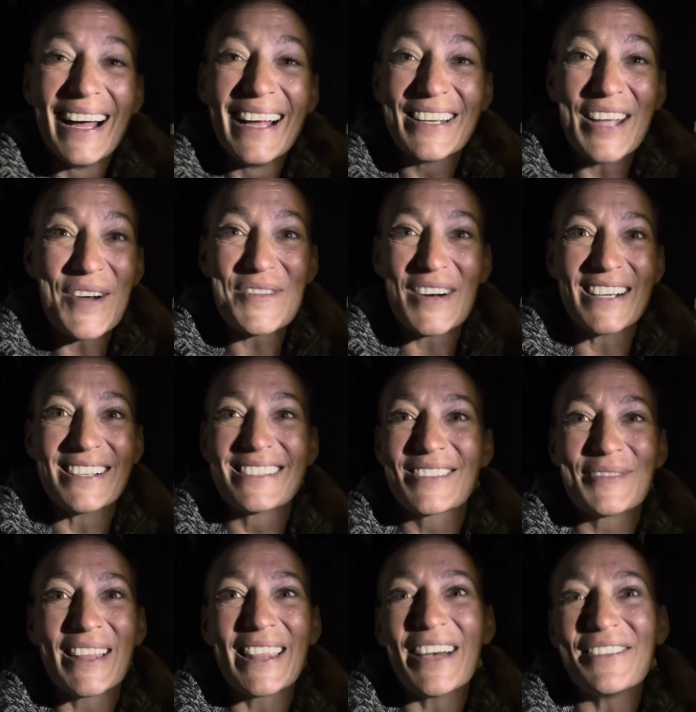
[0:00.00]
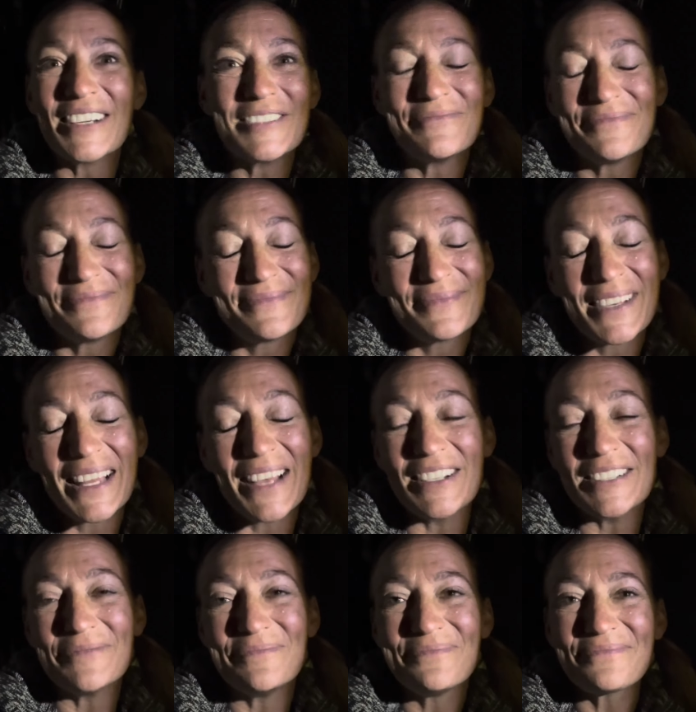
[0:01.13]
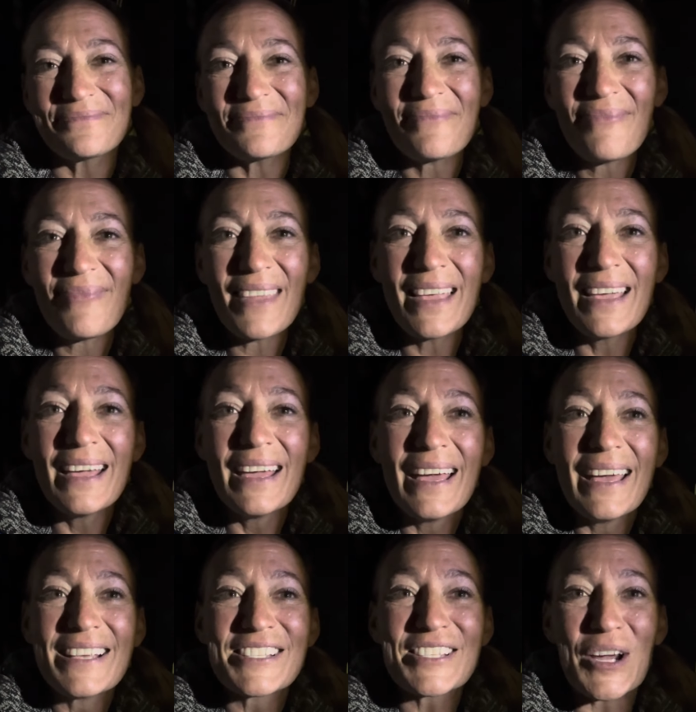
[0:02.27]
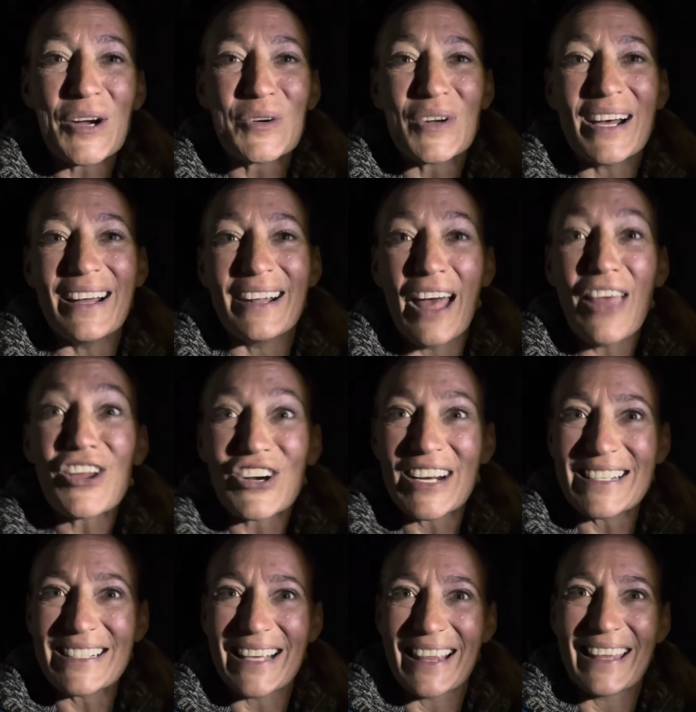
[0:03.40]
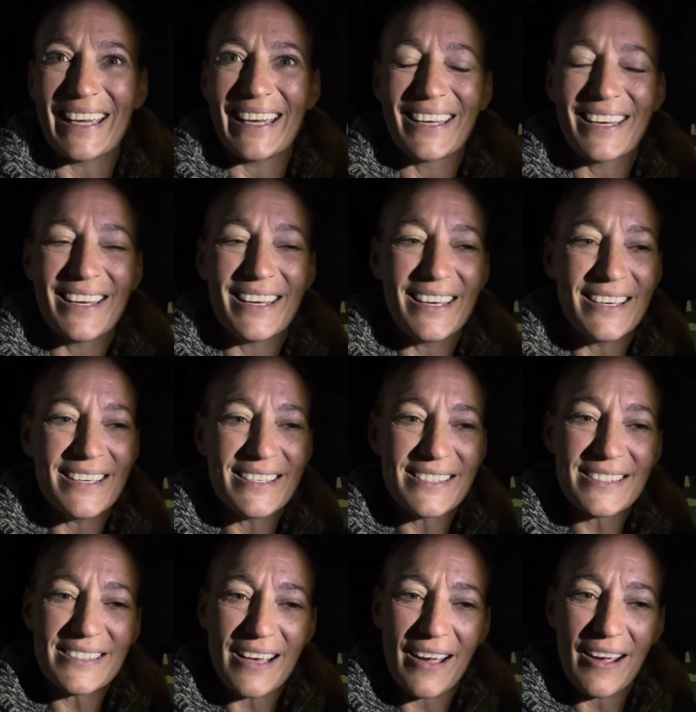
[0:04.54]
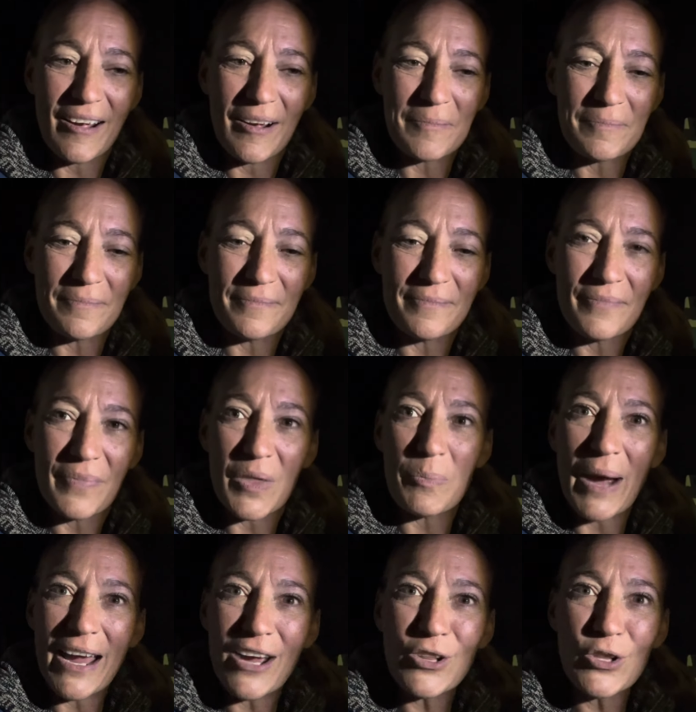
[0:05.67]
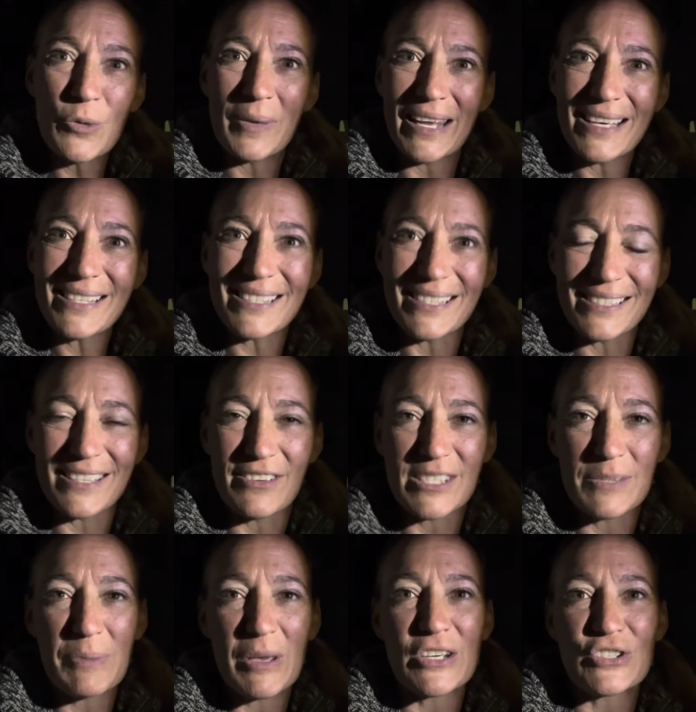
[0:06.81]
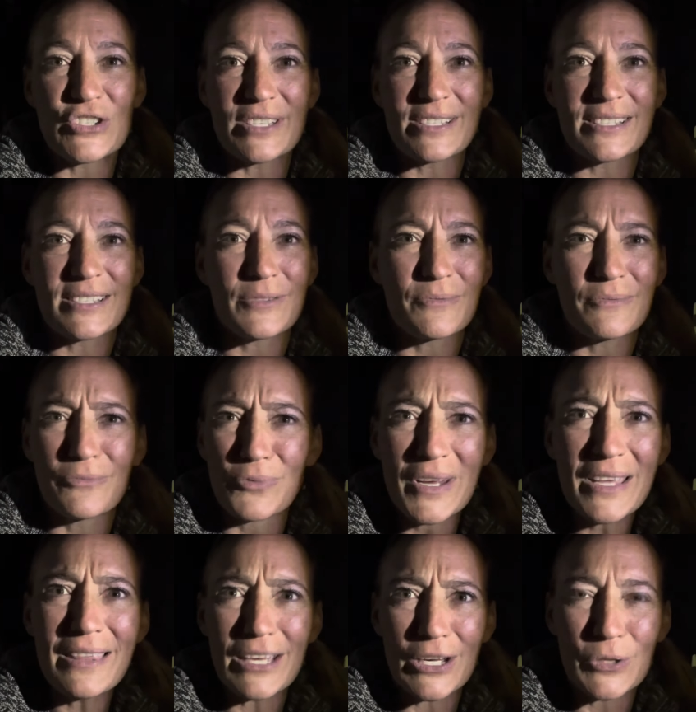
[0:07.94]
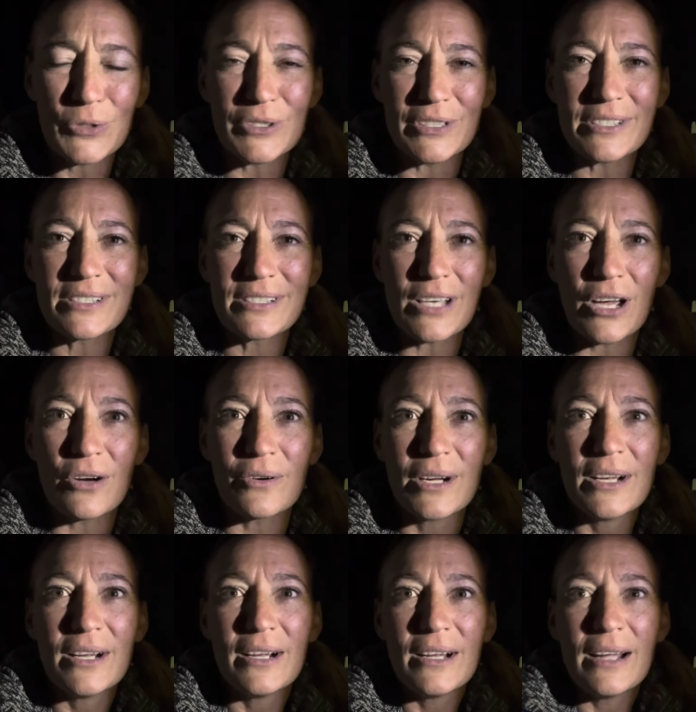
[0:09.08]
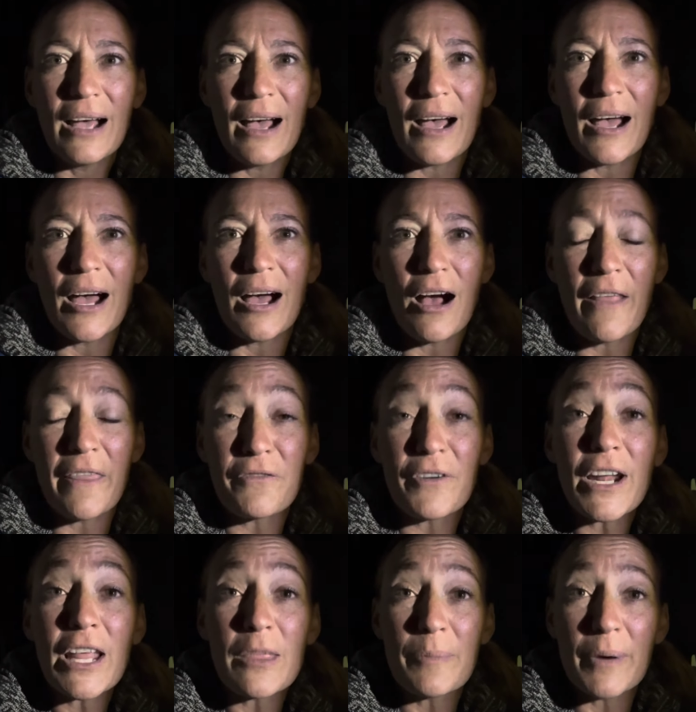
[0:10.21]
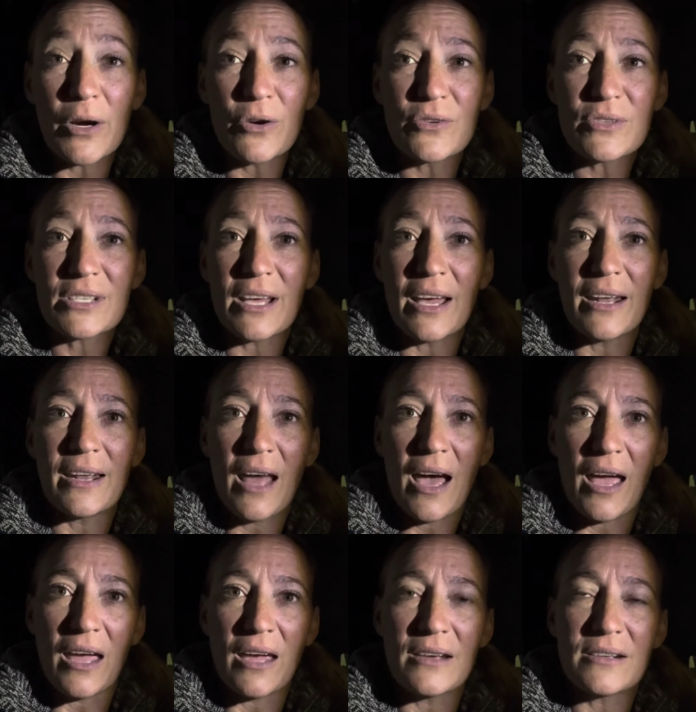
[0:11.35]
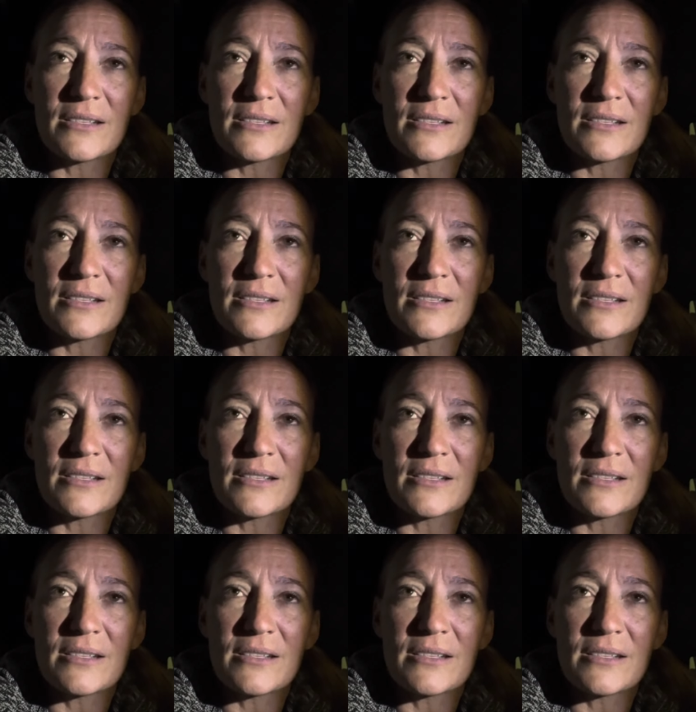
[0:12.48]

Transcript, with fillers: no words. We love it. We love it. So another crazy thing is um, the bioluminescence has been just really cool. So uh, on the front of the boat at night,